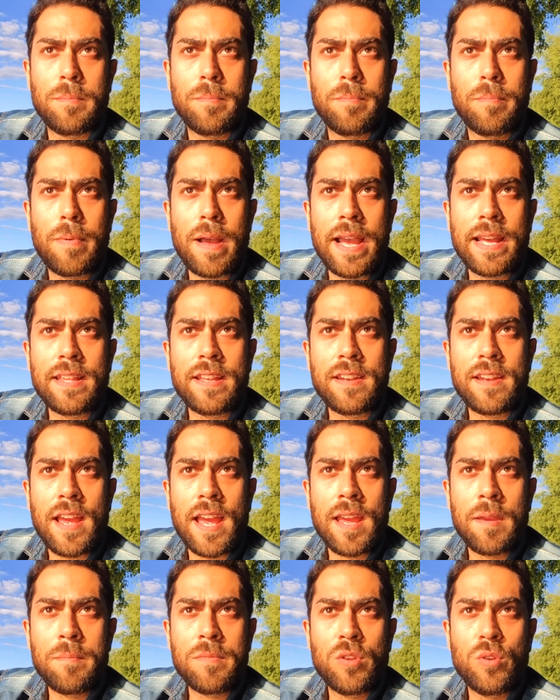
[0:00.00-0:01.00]
by the
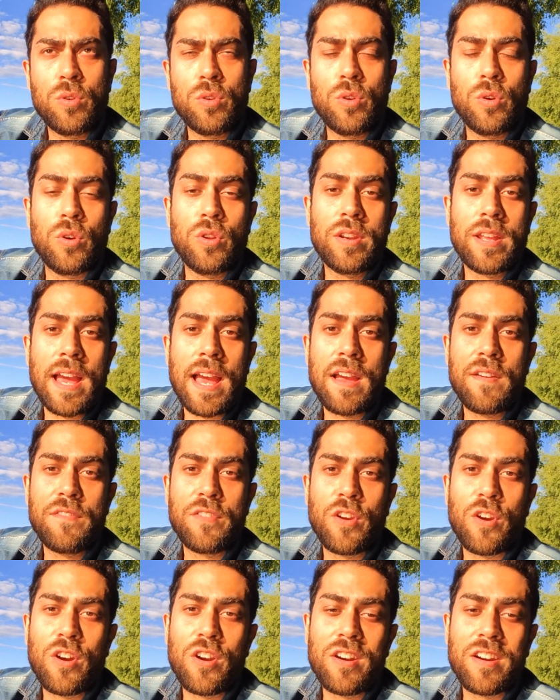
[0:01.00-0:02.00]
time you don't have
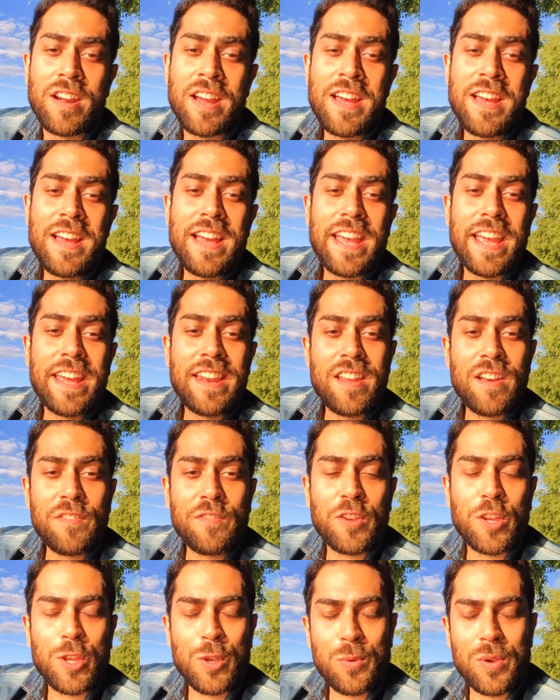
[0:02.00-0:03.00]
your
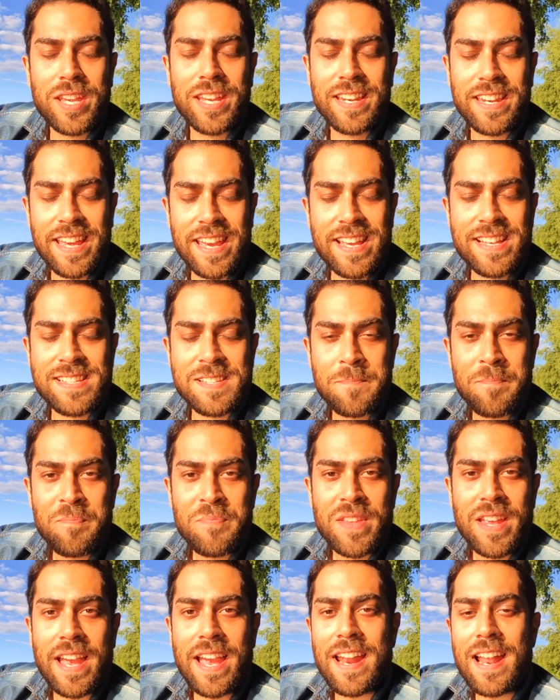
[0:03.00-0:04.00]
enough queuing days.
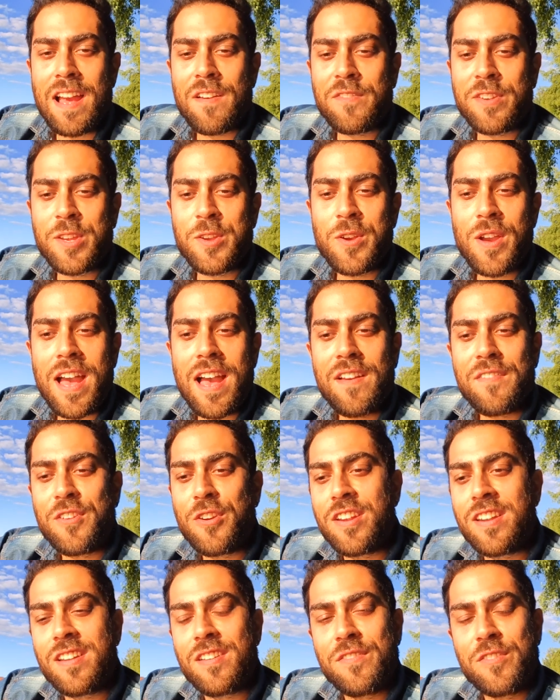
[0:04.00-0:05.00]
And after you have
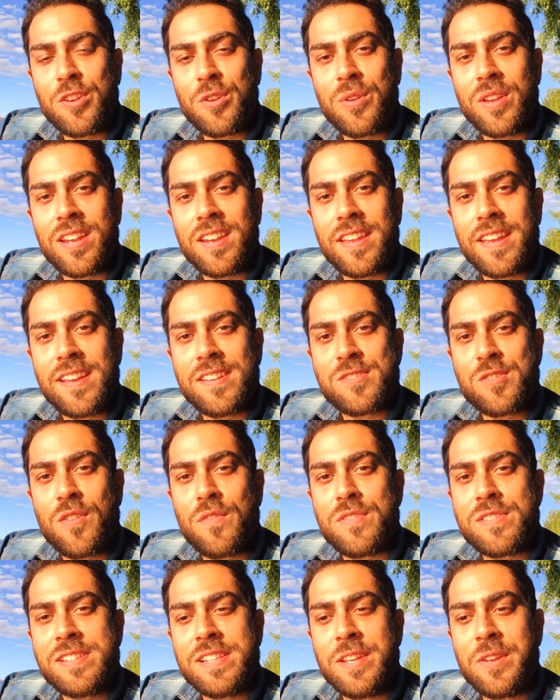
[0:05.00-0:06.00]
your enough queuing days,
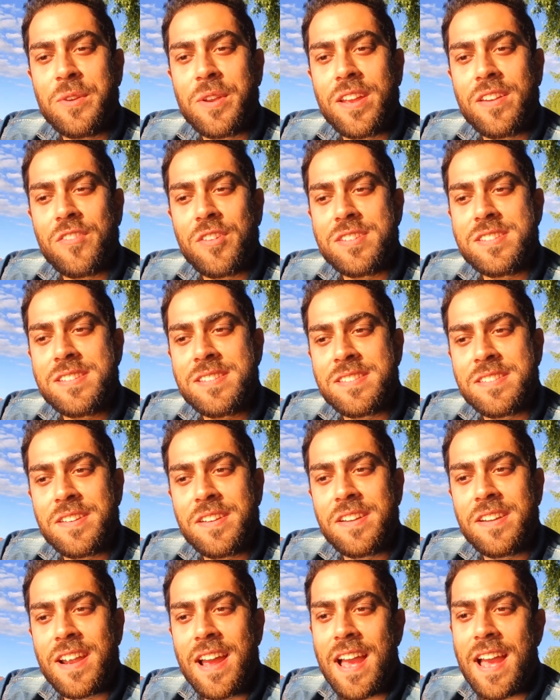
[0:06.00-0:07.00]
obviously you can
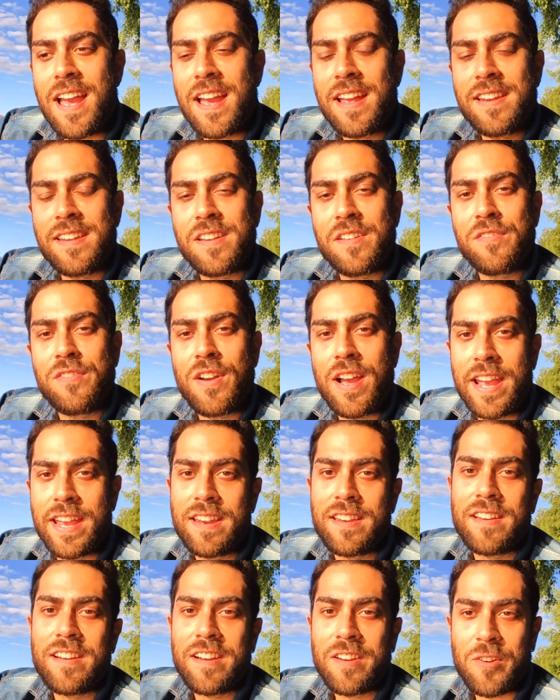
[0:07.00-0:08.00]
register and
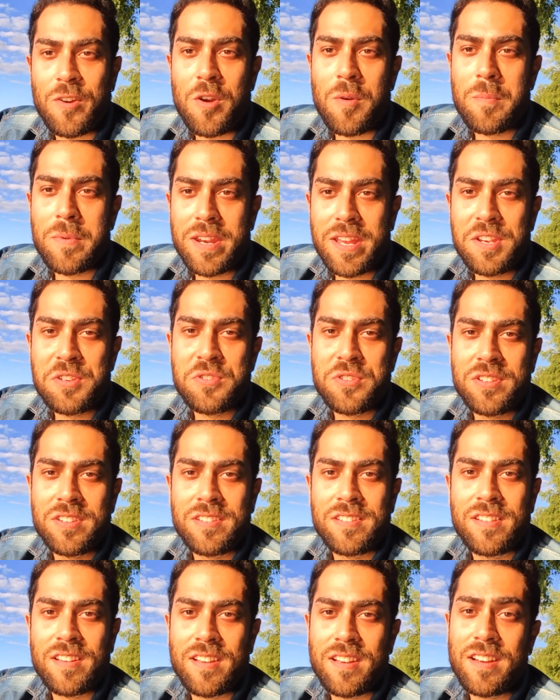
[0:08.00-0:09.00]
find
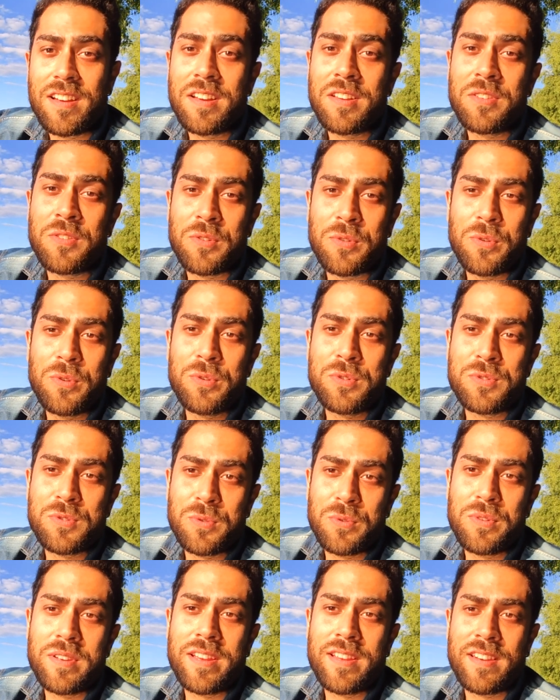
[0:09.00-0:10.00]
accommodation through
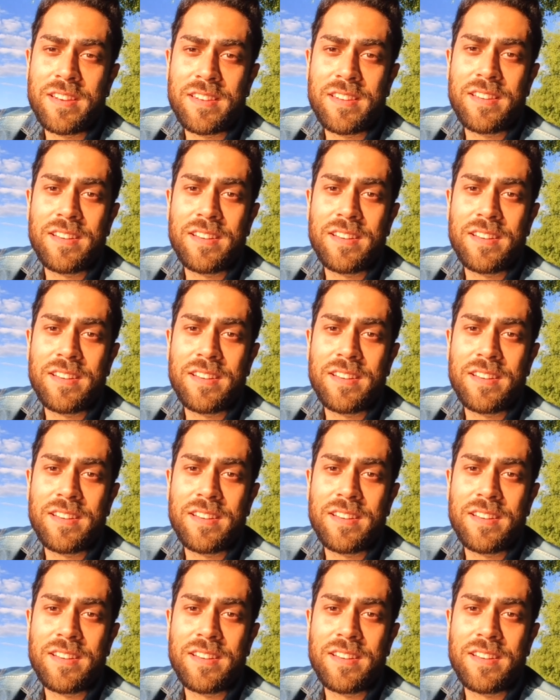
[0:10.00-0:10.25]
student